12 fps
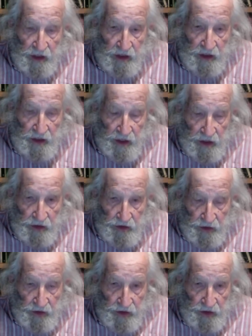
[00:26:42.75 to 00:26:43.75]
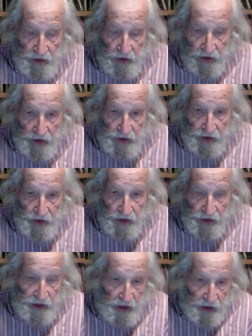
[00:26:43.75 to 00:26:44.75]
dangerous crisis.
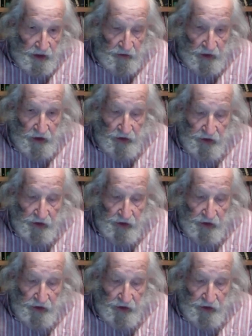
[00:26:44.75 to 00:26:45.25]
Well,